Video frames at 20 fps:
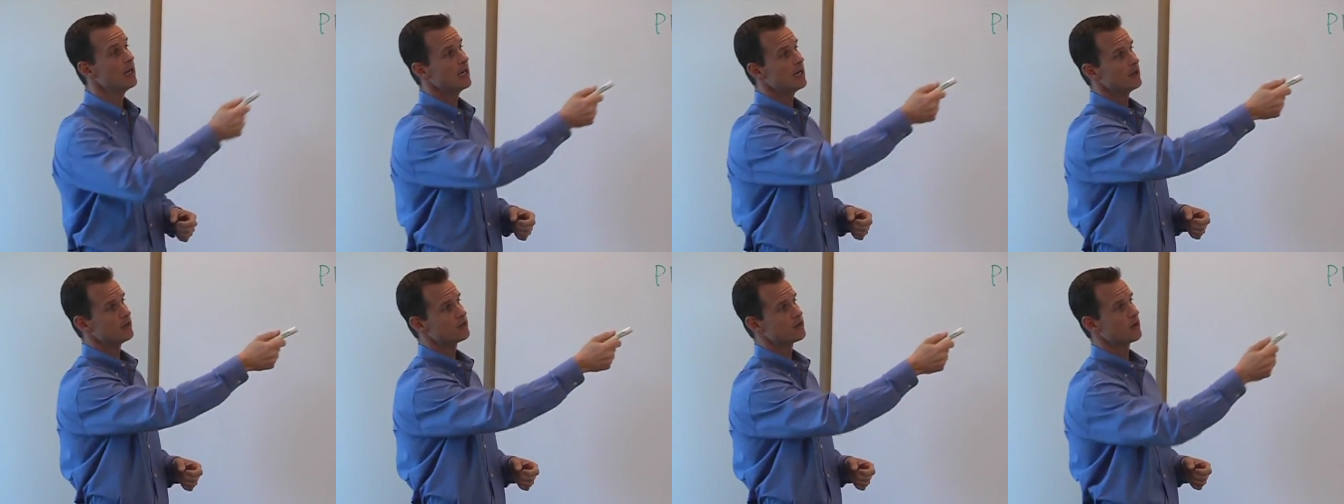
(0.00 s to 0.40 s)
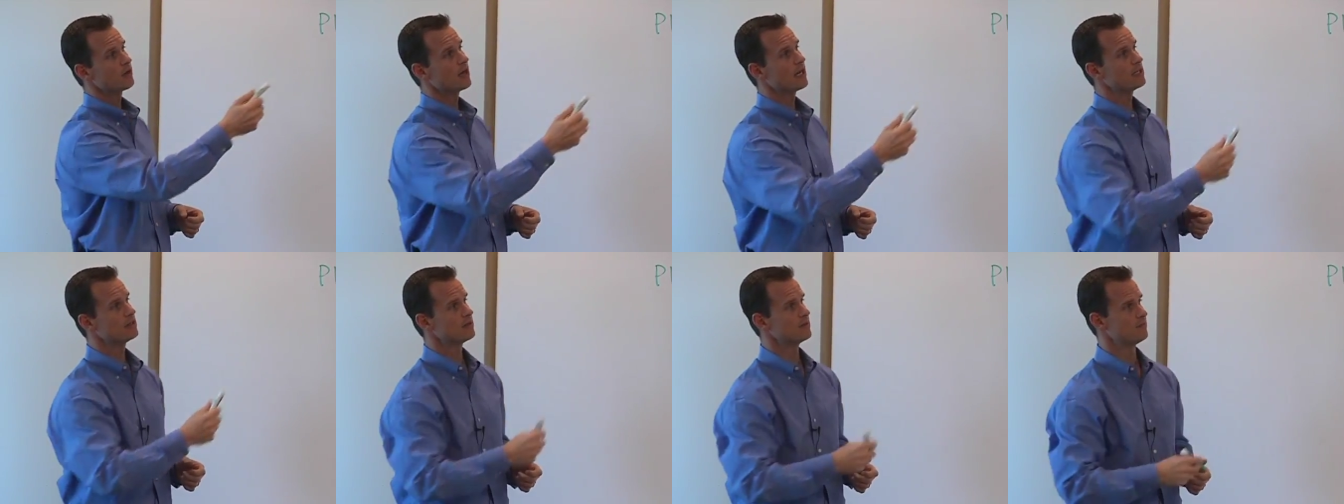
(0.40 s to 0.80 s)
It's our
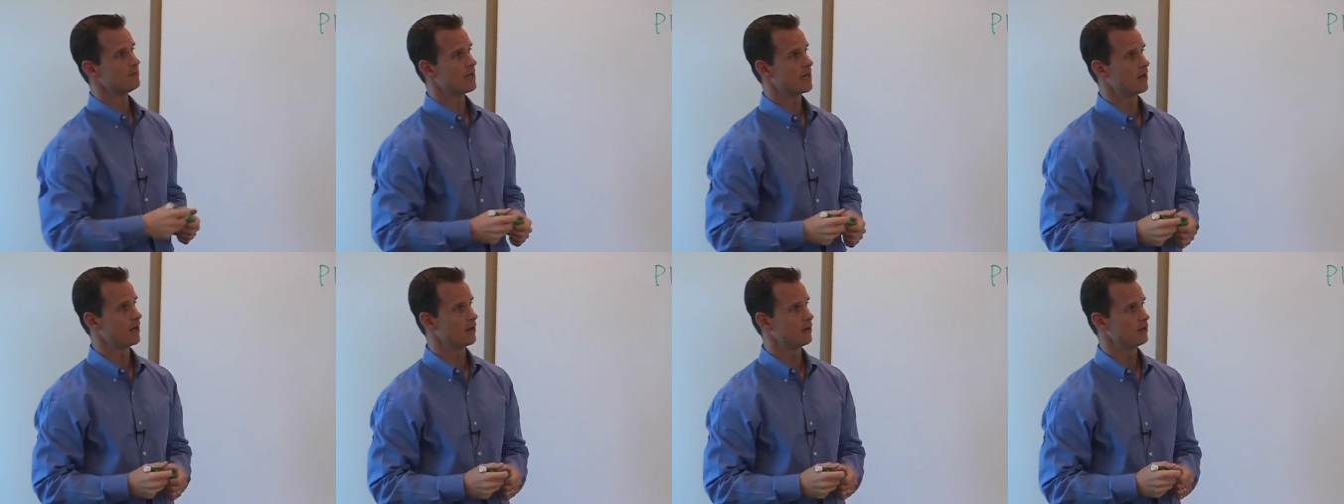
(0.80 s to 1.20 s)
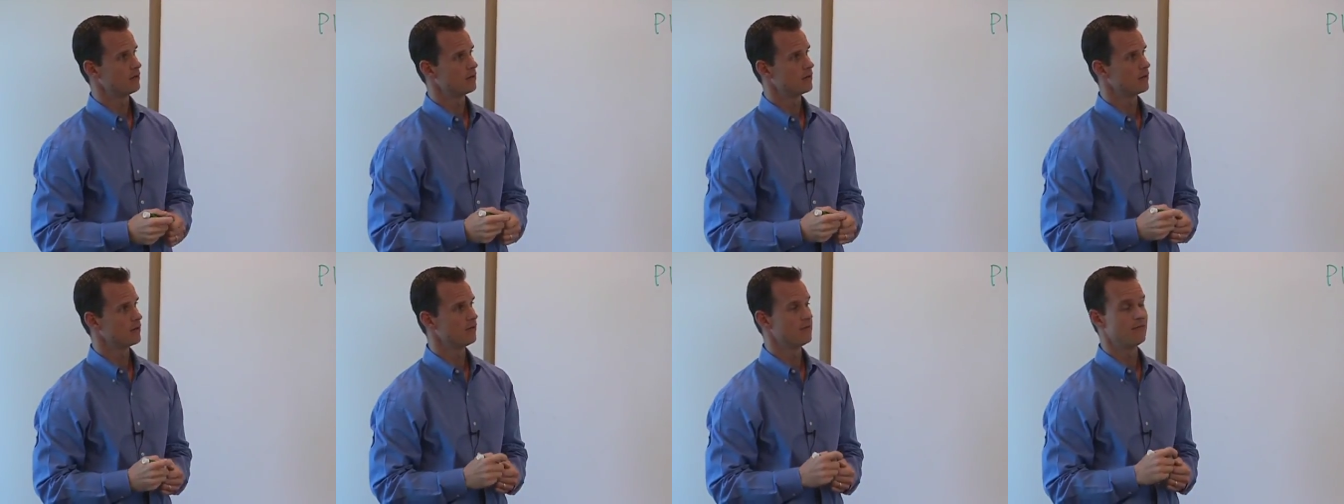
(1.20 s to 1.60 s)
exit value,
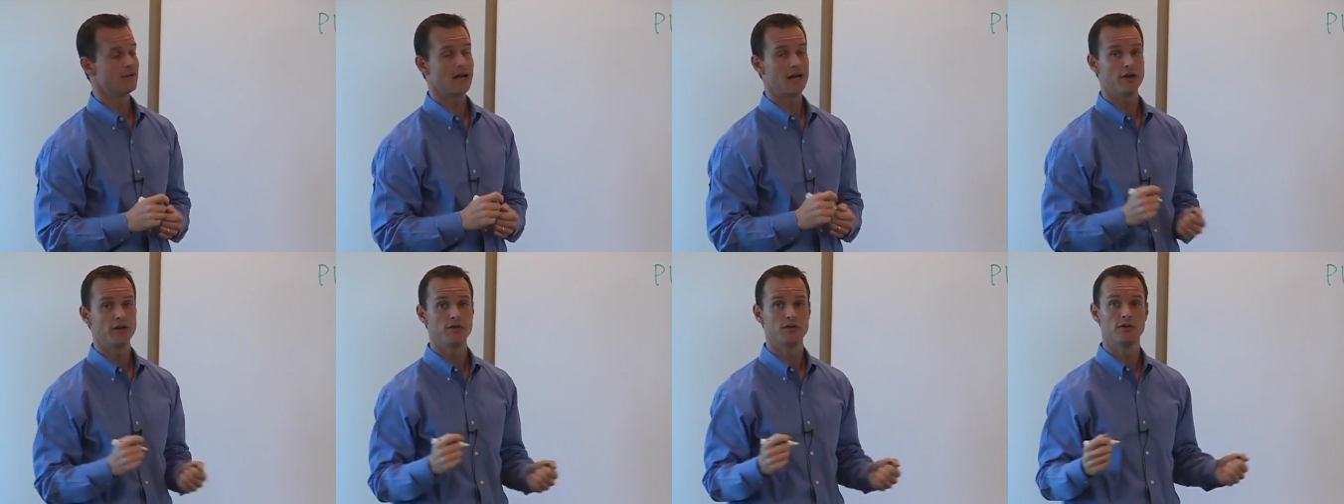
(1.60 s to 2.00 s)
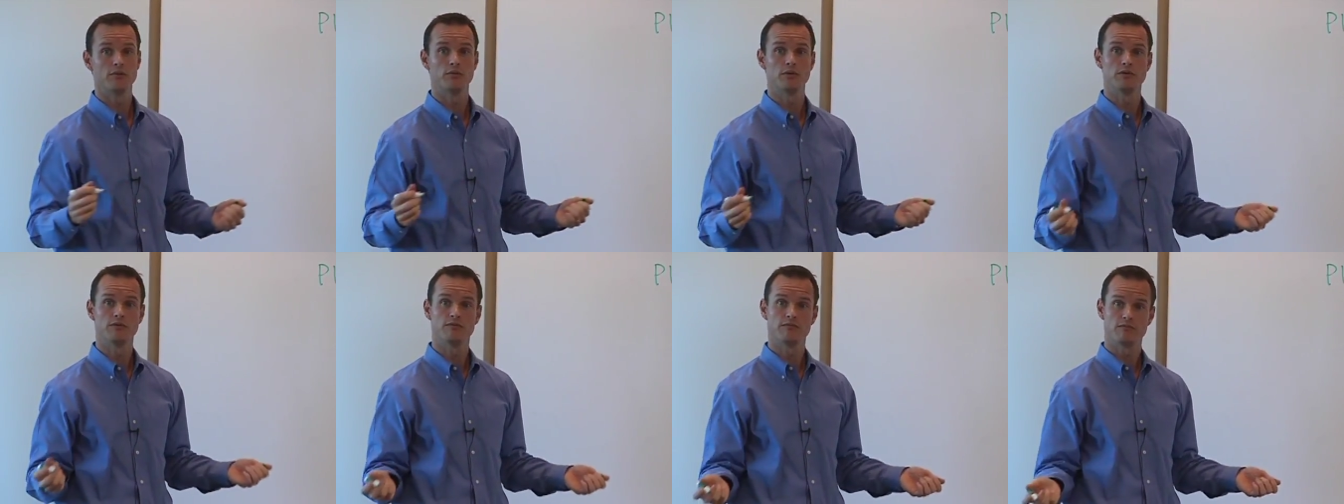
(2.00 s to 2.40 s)
or the value that
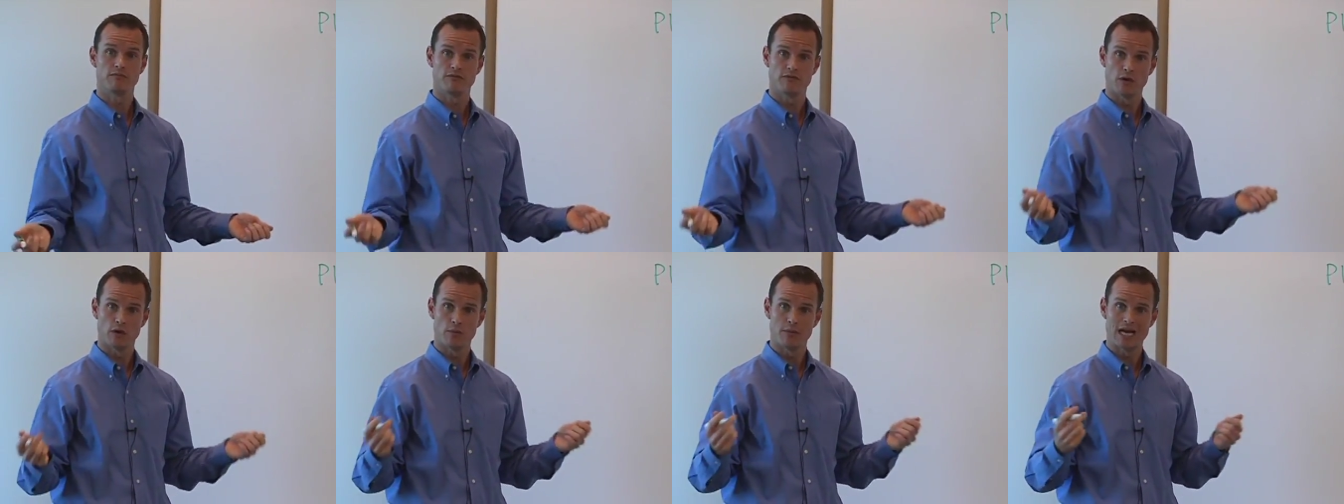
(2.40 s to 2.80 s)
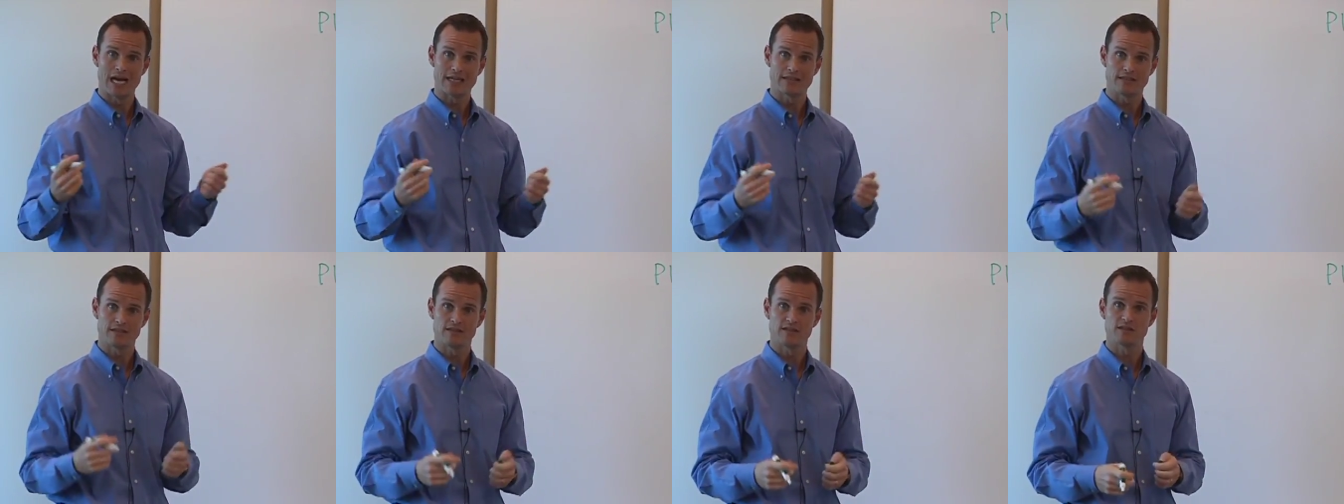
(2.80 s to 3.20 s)
would flow
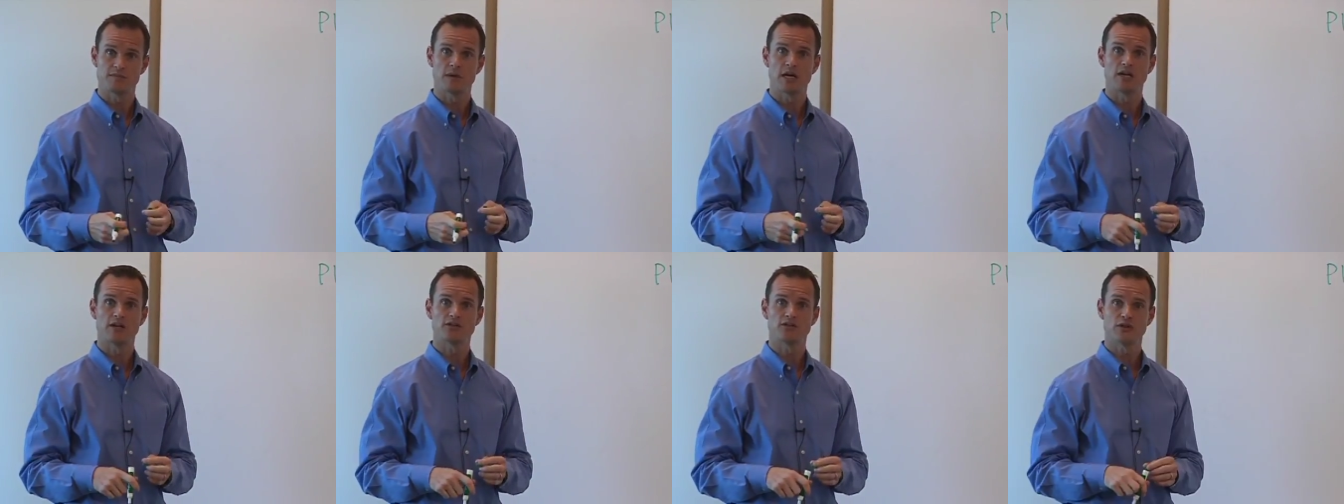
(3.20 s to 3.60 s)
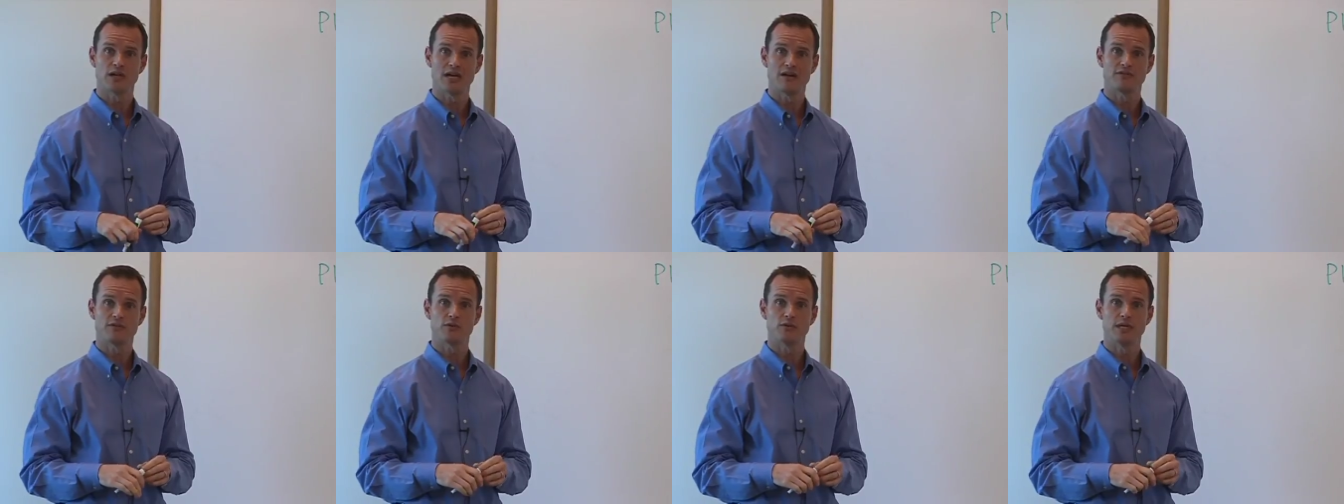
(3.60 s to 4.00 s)
back to the sponsor
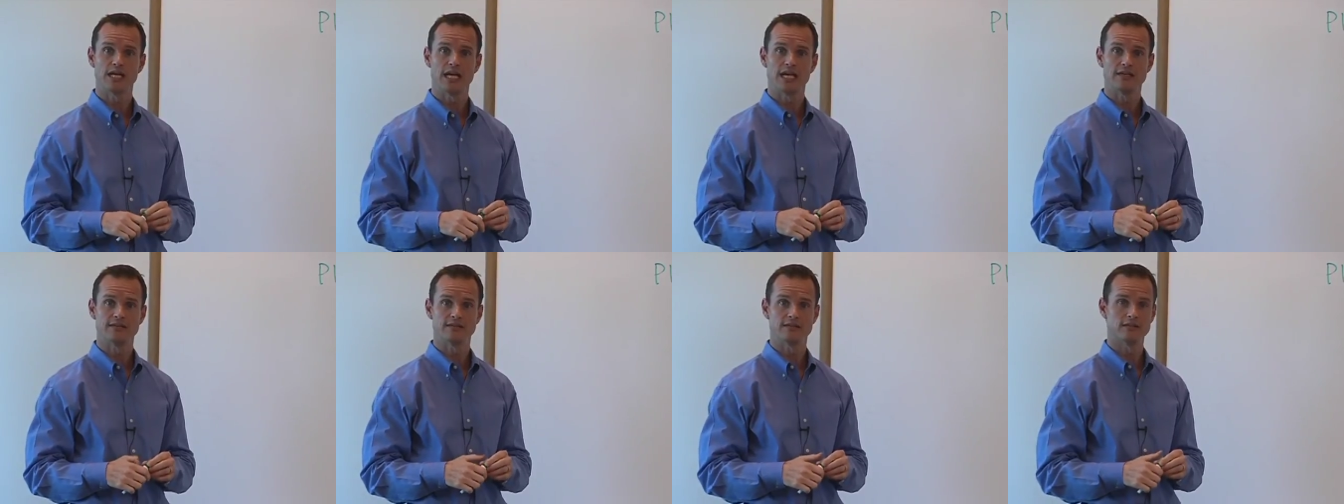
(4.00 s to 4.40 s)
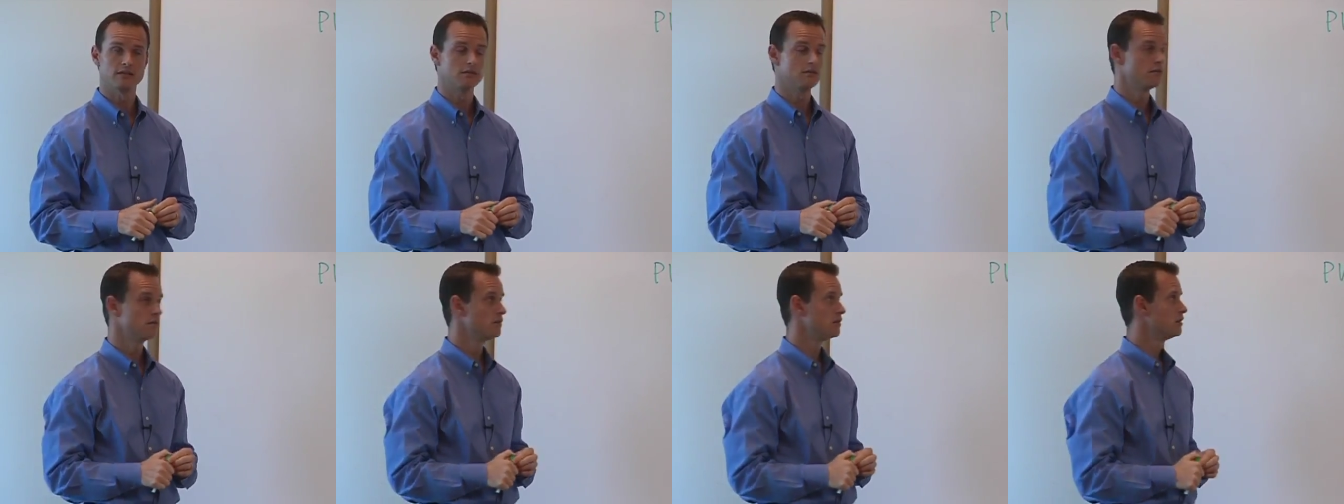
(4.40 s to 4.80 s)
after we exit.
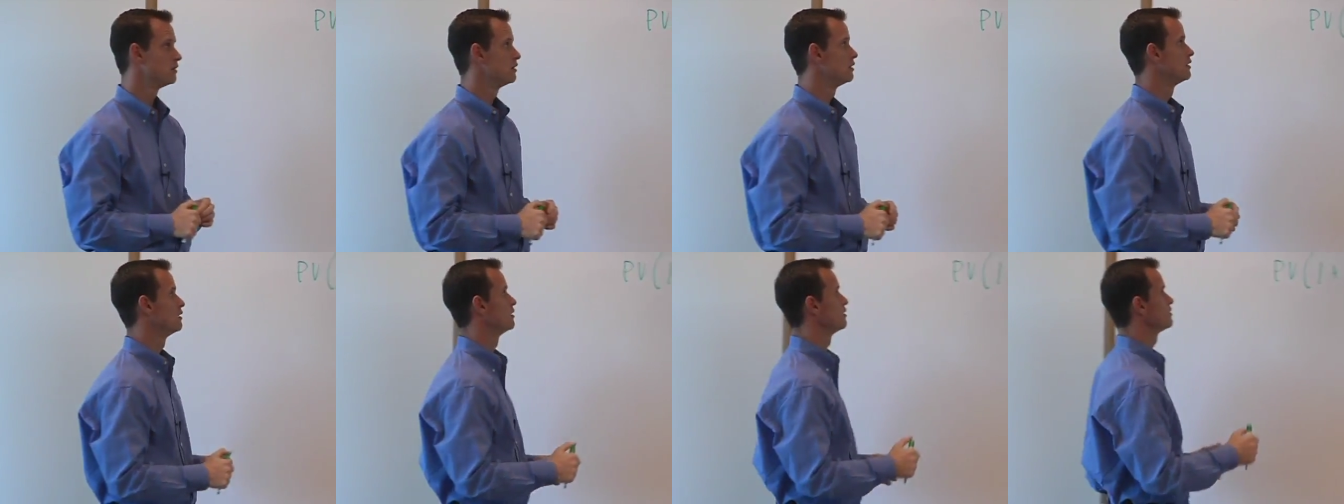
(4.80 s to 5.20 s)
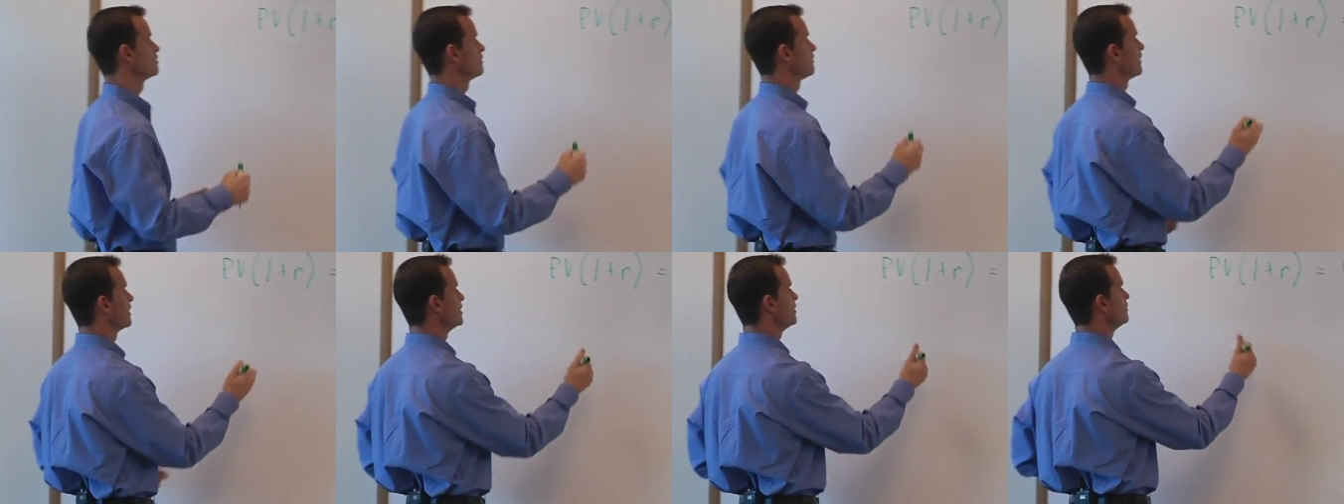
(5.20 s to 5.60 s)
So
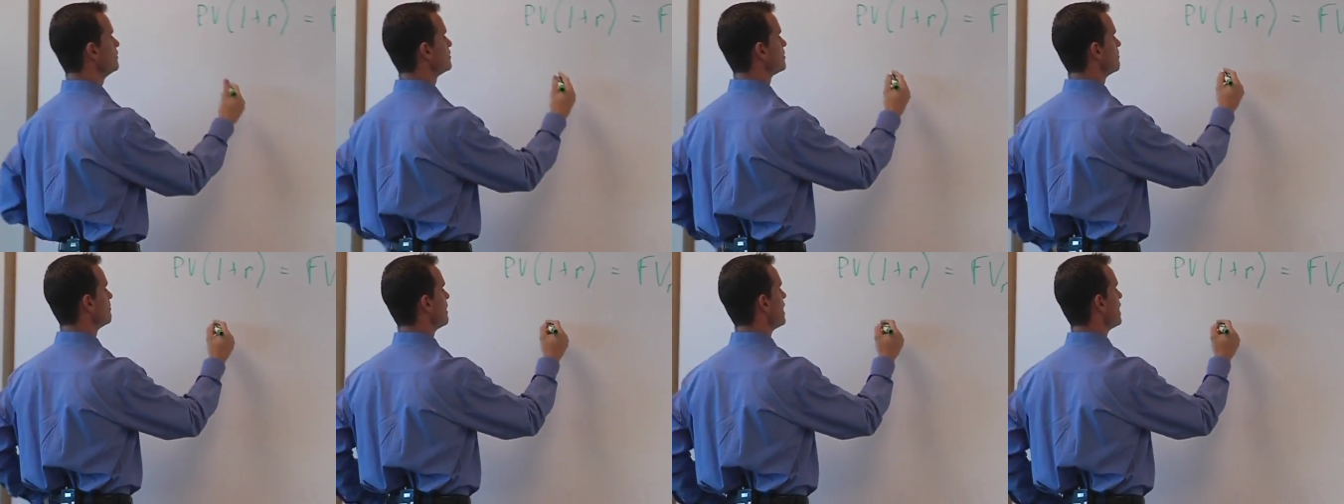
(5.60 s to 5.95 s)
if I do some